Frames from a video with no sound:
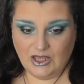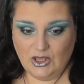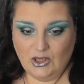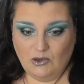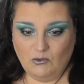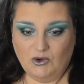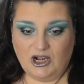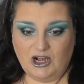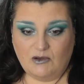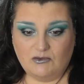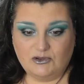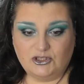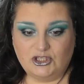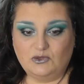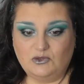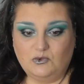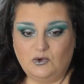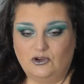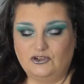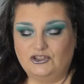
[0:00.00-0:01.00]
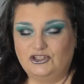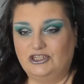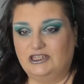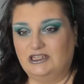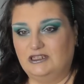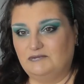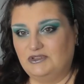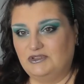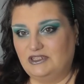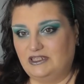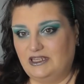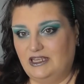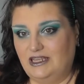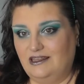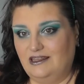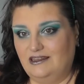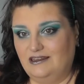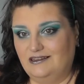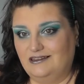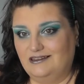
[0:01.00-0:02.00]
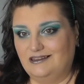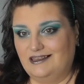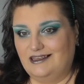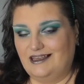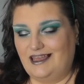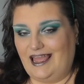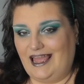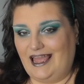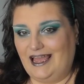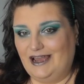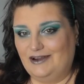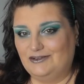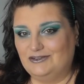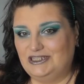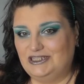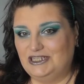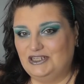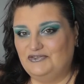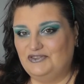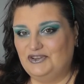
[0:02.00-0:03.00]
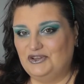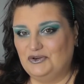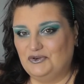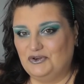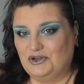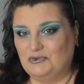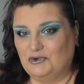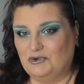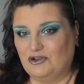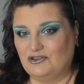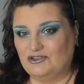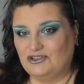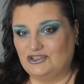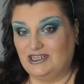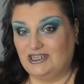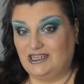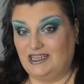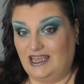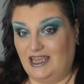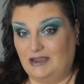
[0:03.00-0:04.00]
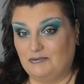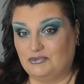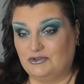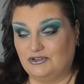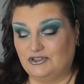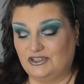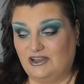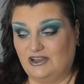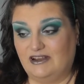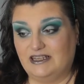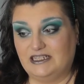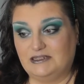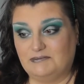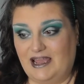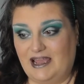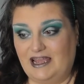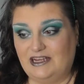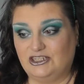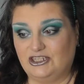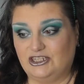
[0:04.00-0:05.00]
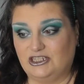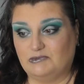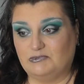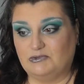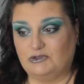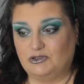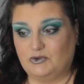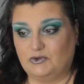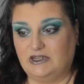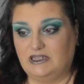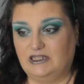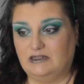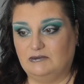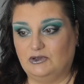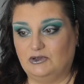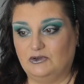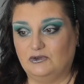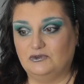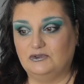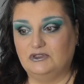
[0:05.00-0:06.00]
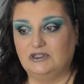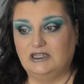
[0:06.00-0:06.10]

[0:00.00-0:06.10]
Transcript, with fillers: When I was swatching them, seeing how difficult it was to get precise matches between them all,